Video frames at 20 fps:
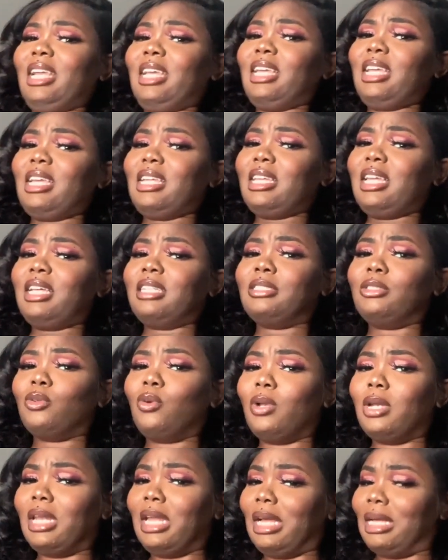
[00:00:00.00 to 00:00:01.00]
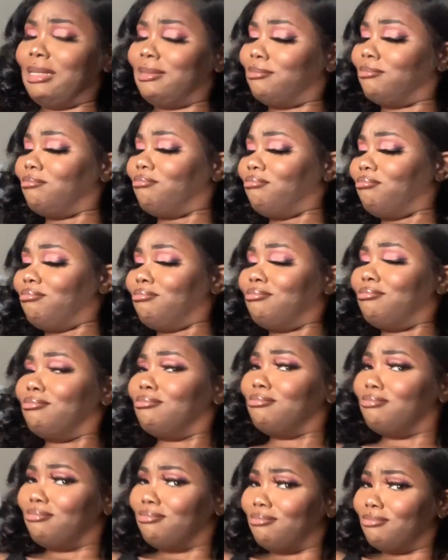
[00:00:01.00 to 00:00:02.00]
in that joint, like,
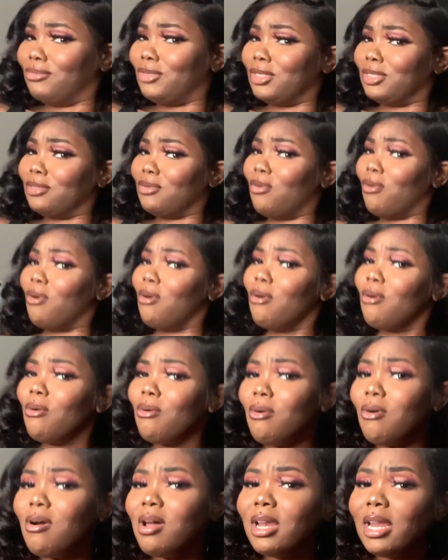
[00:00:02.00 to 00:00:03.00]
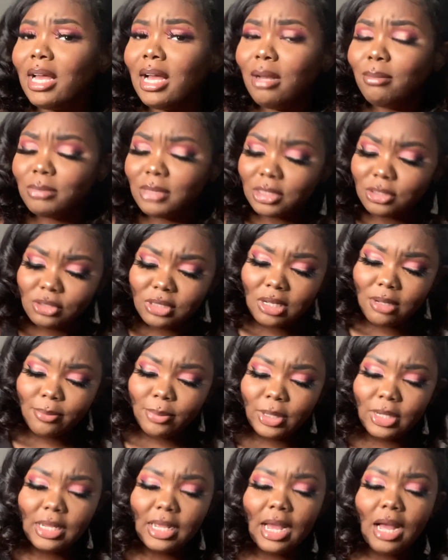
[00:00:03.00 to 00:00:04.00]
what's going on? Like, I'm just trying to
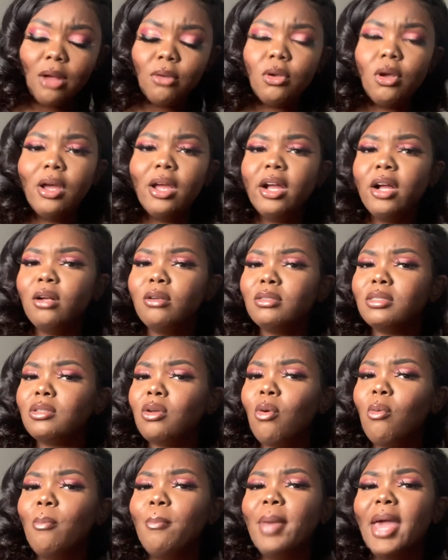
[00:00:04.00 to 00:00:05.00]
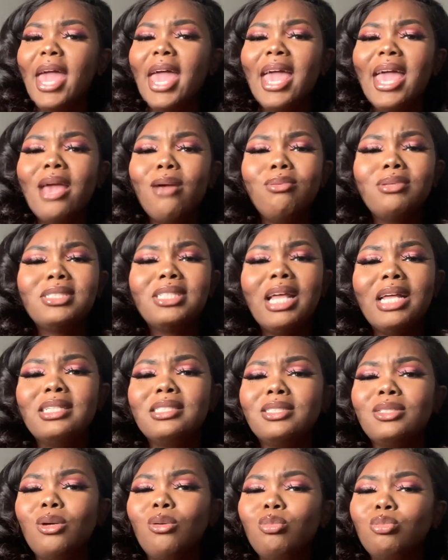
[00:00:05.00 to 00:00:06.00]
pull it out, y'all. It hurt so bad. It was, like,
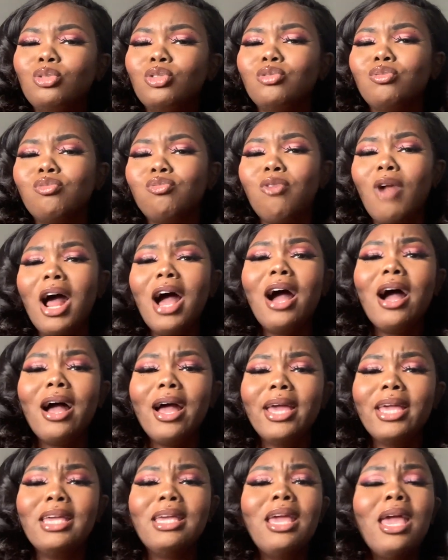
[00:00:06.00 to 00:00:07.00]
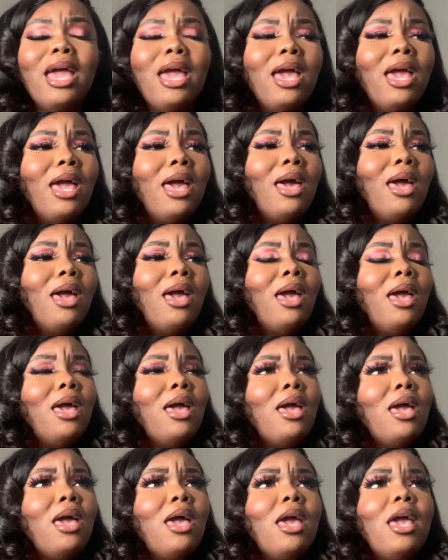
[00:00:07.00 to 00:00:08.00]
so dry.
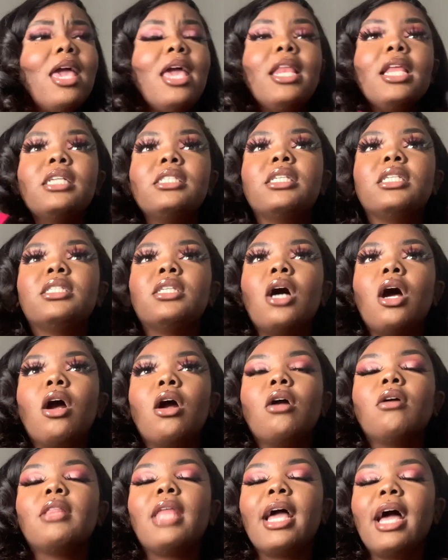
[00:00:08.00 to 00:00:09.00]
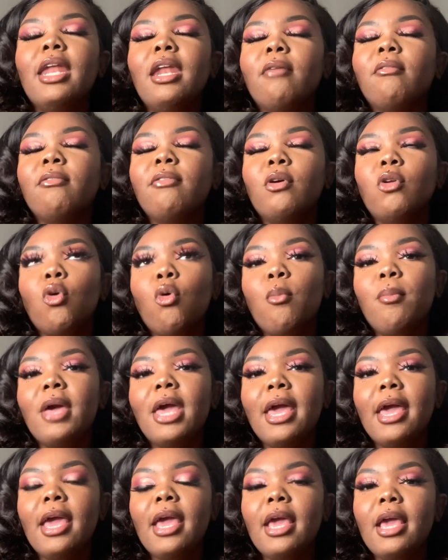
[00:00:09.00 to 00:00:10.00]
And it just hurt. Like, I never felt no
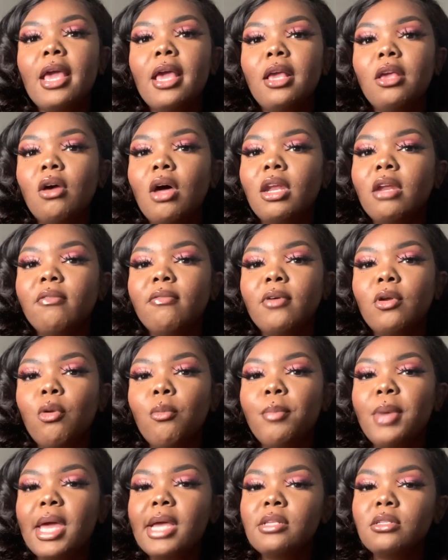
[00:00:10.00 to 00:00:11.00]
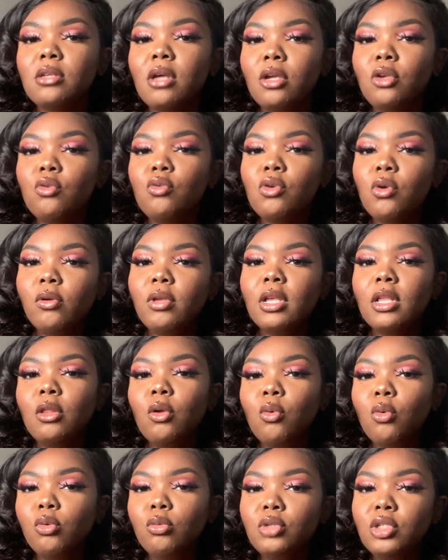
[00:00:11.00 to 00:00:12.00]
pain. Y'all never felt no pain. So, you know your
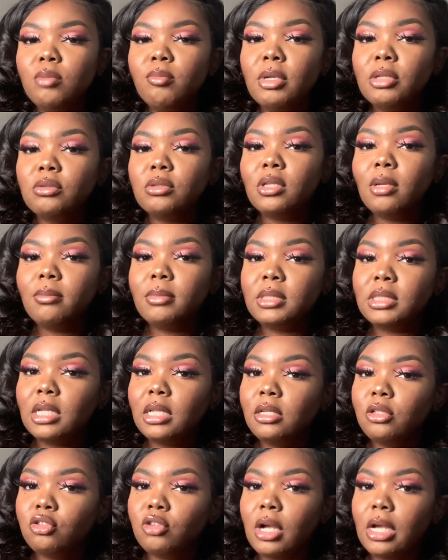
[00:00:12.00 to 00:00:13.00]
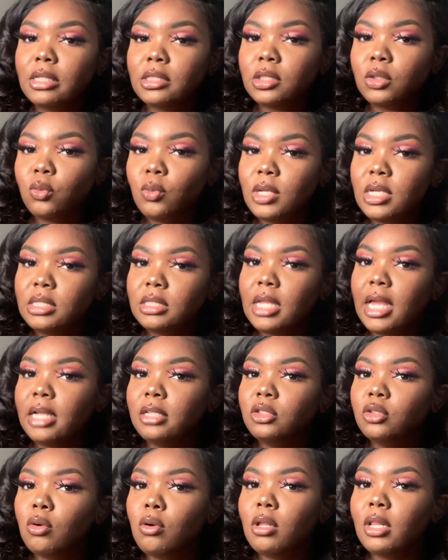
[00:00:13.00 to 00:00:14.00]
little coochie muscles. I'm still trying to squeeze
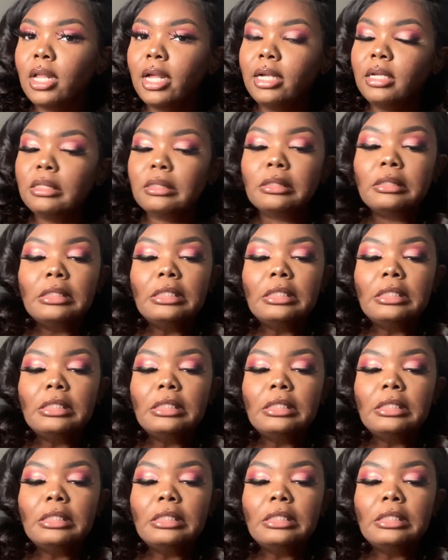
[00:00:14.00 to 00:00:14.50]
that joint. Like,